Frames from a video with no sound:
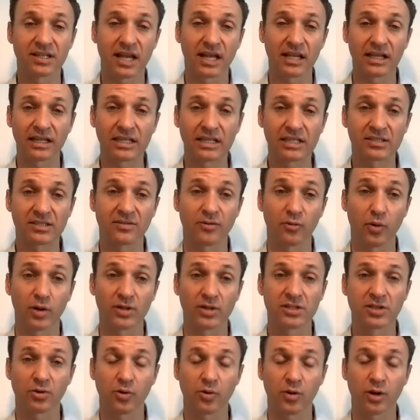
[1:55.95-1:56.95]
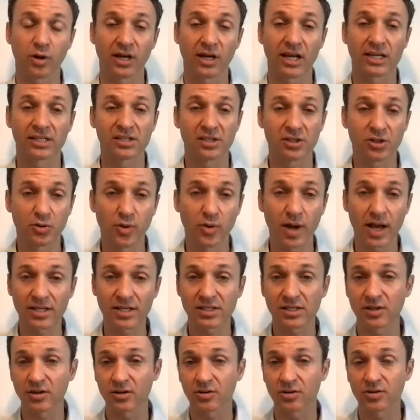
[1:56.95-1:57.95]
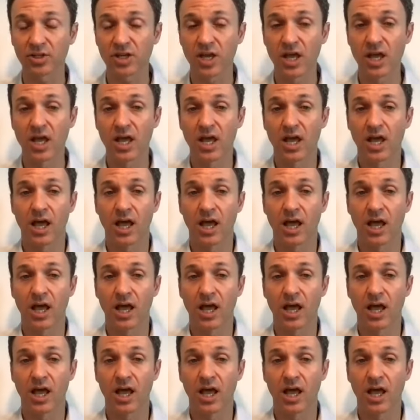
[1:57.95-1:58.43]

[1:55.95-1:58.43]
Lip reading: and at least the ones that are organized in the U.S., there's